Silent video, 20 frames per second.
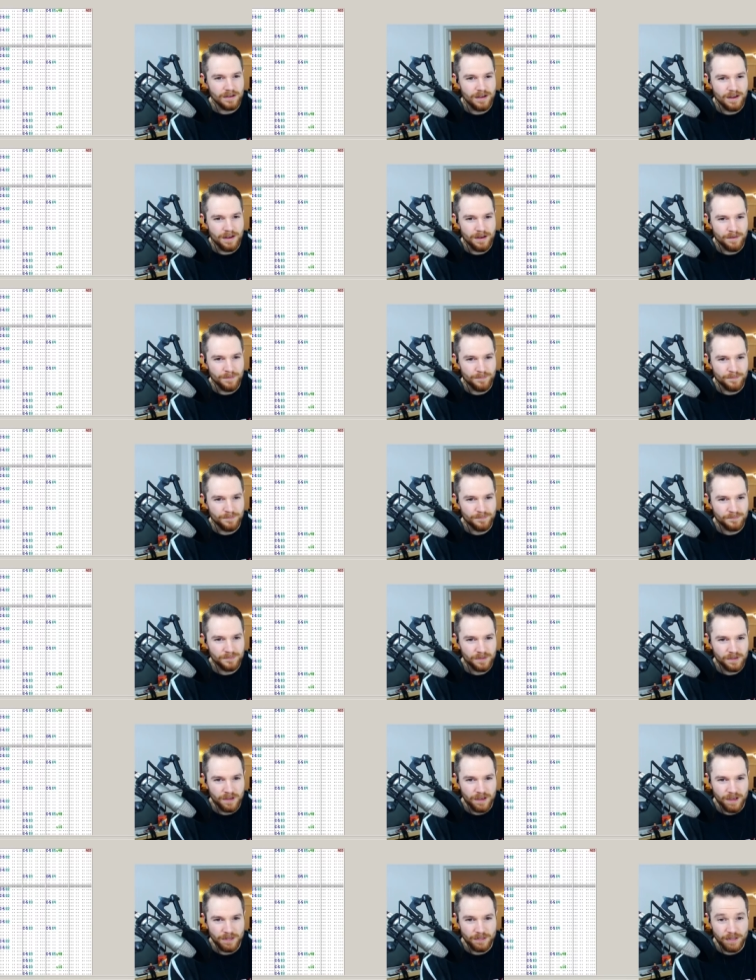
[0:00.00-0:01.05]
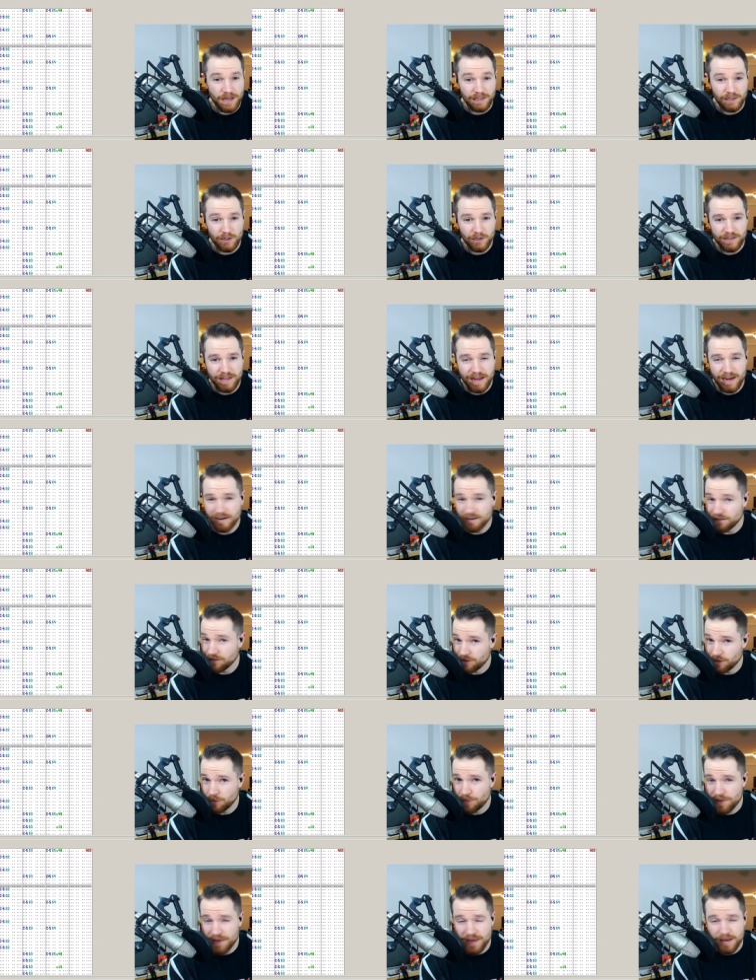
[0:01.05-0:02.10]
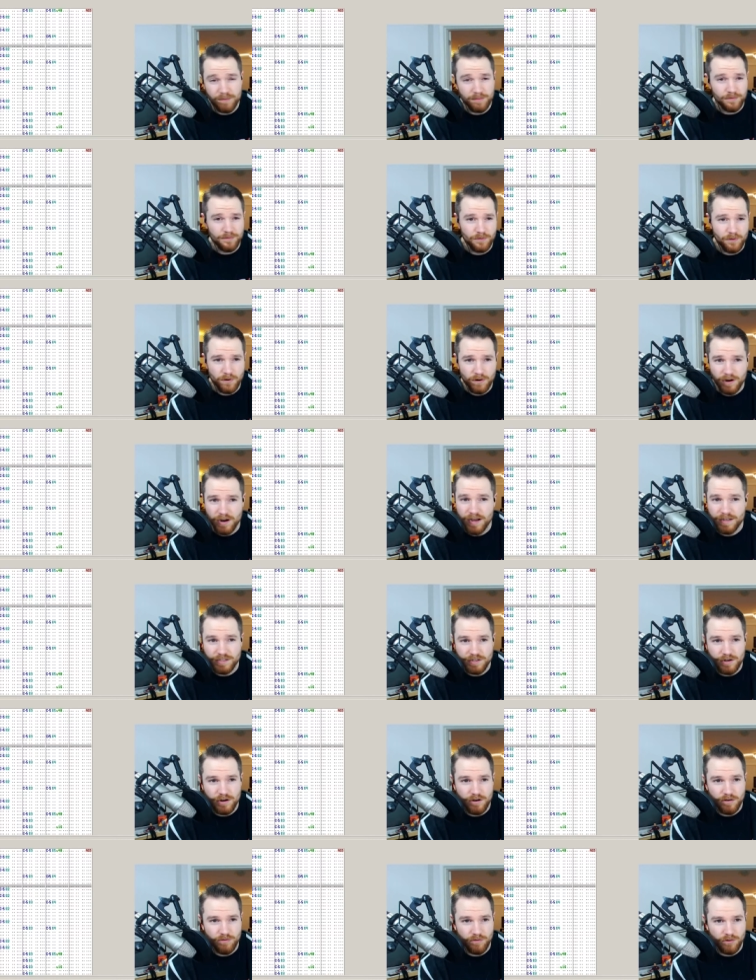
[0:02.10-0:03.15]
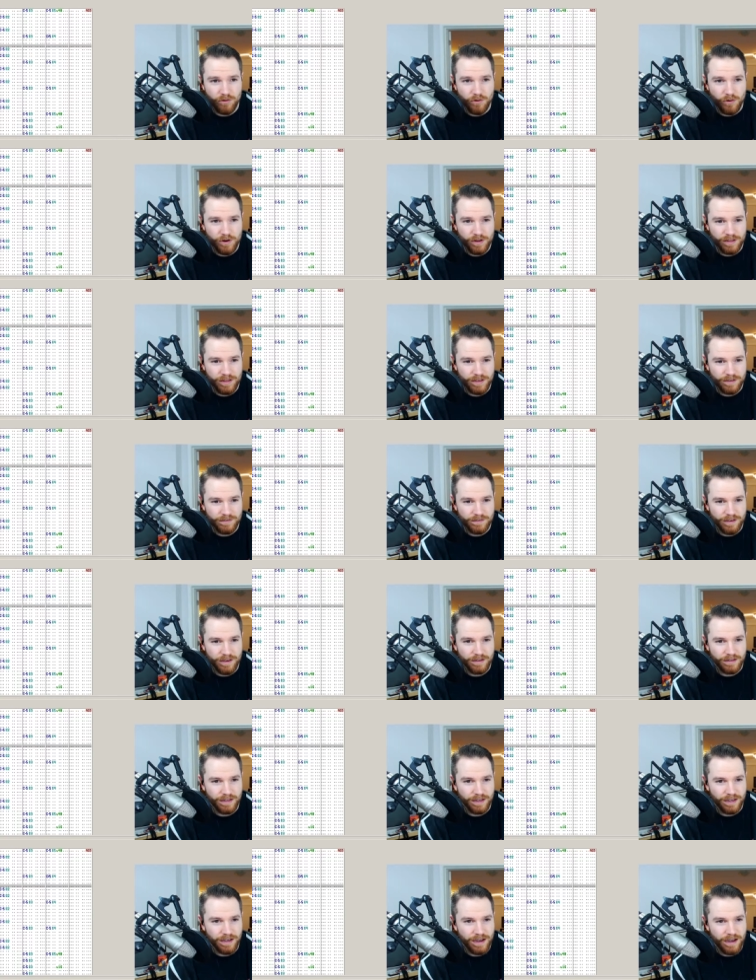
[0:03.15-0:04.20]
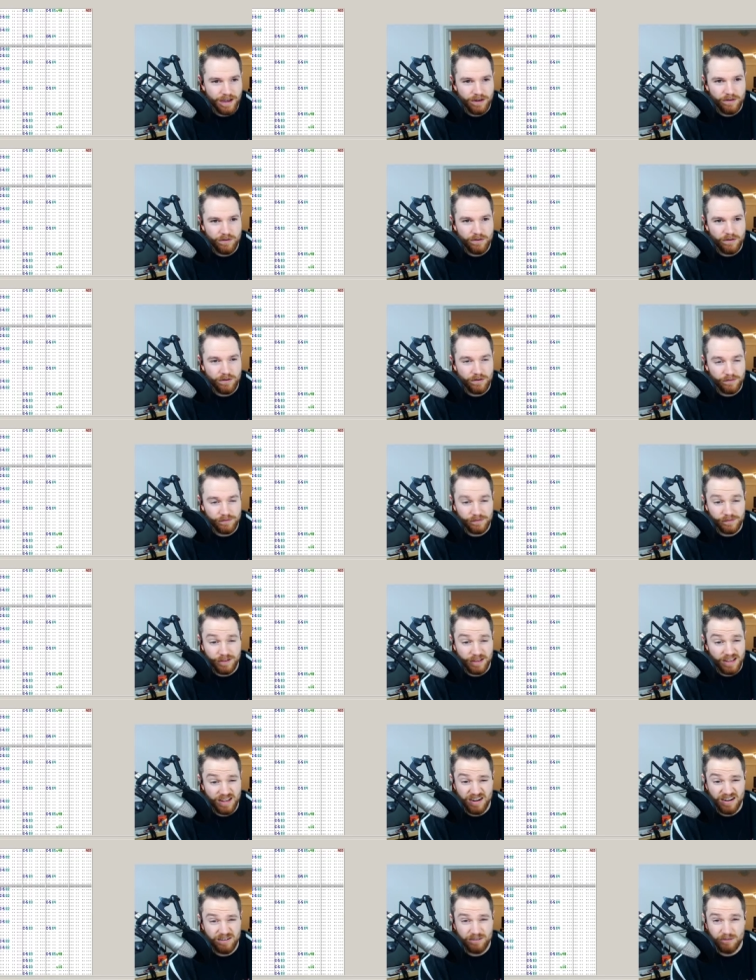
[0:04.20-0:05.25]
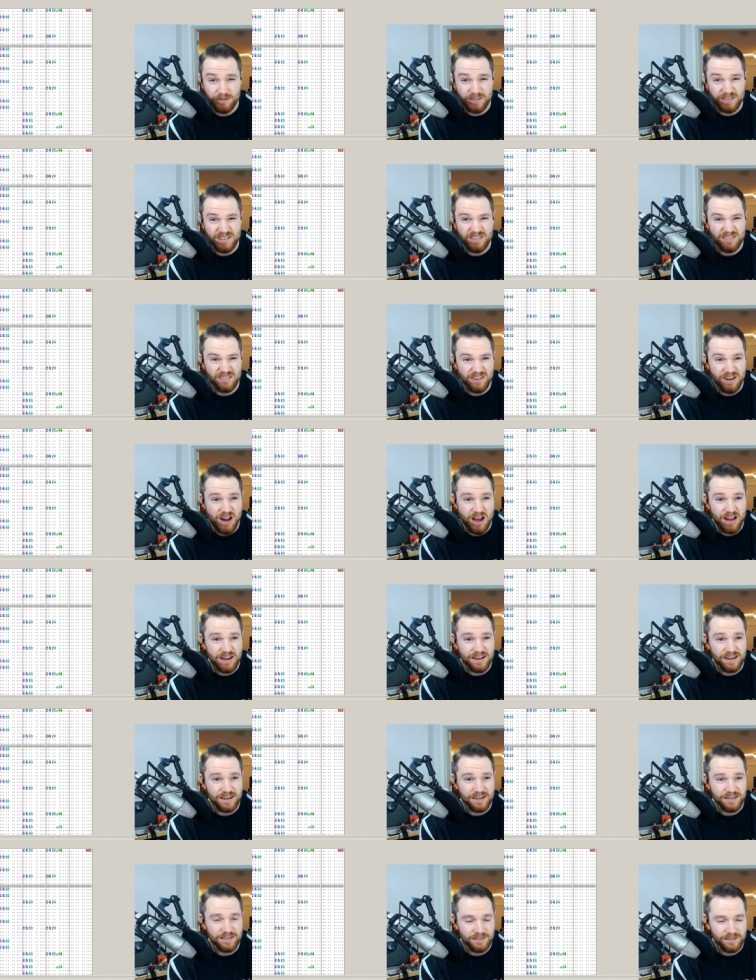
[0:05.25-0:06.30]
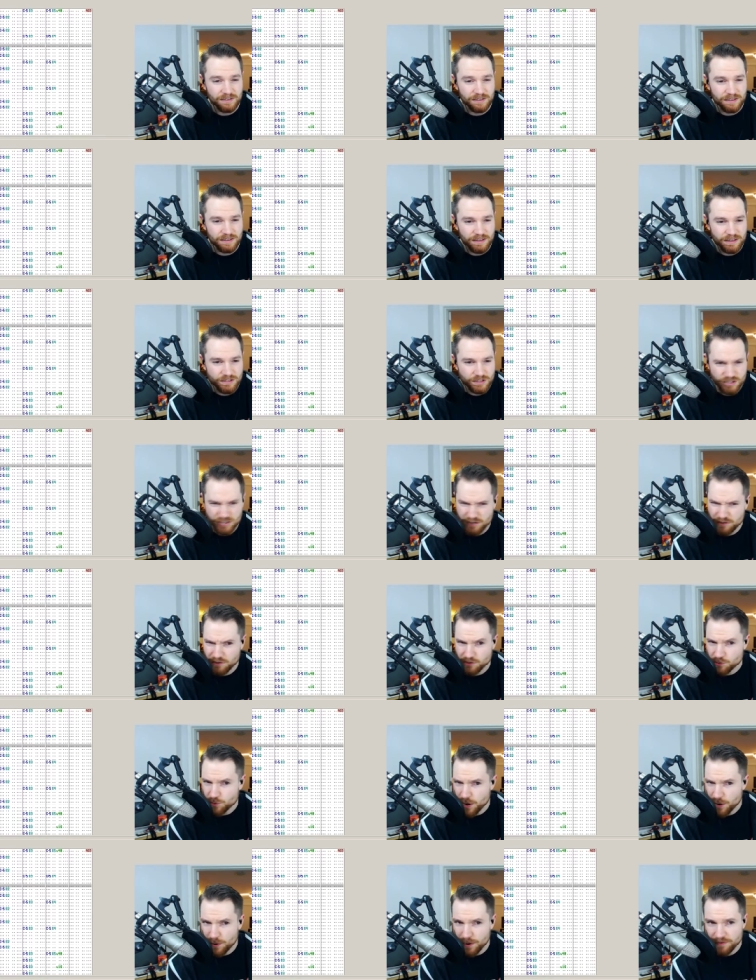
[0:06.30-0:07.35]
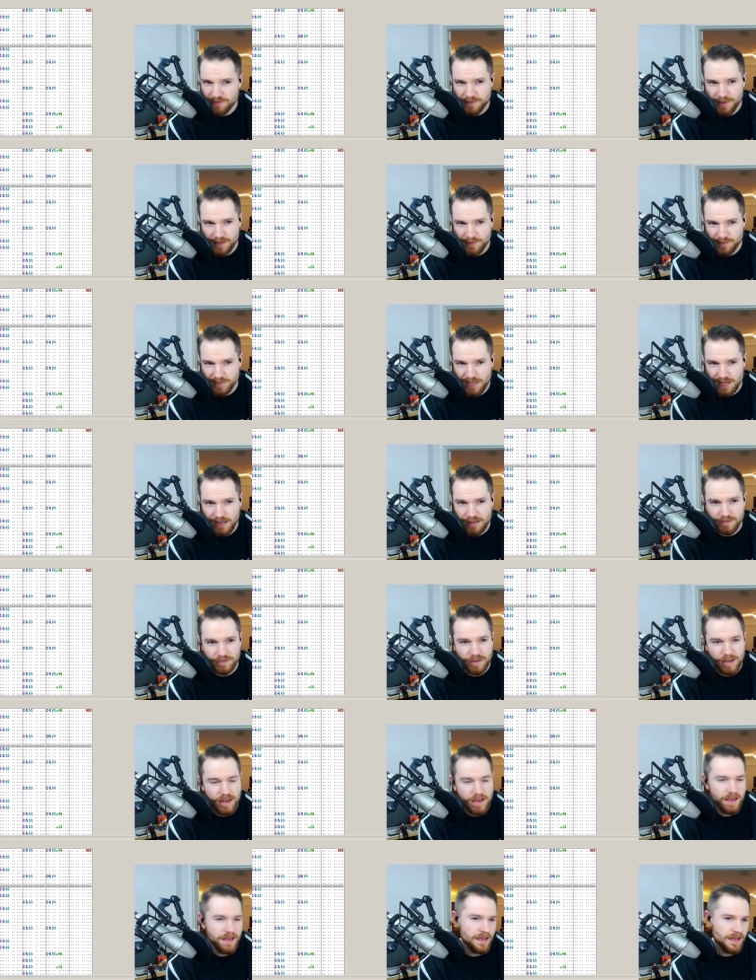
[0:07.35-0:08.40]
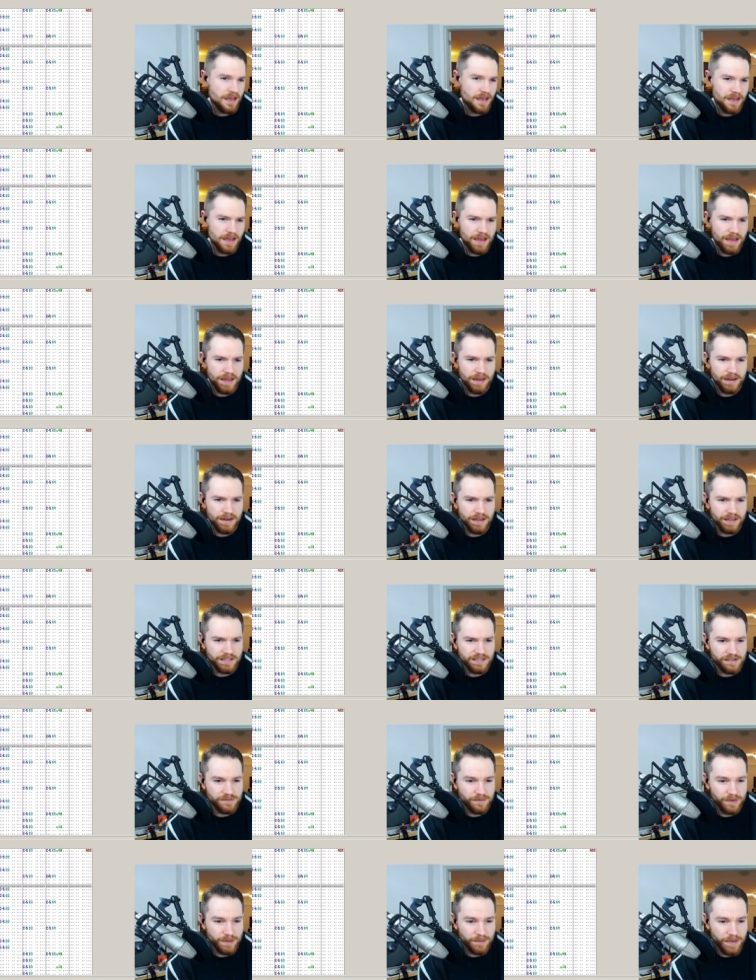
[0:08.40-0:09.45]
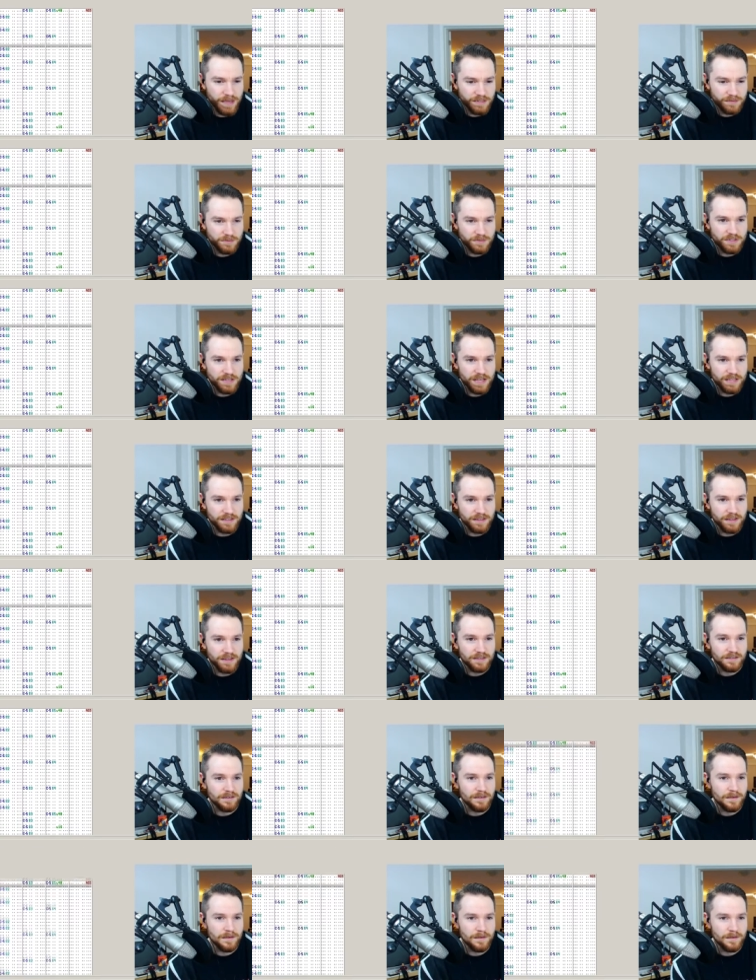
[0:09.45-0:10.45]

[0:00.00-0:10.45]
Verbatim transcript: Um, I, I, looked at it a little bit before I started recording this and like I don't I don't know what's going on here. So let's just hear the square waves by themselves and uh, see if we can make some sense of this.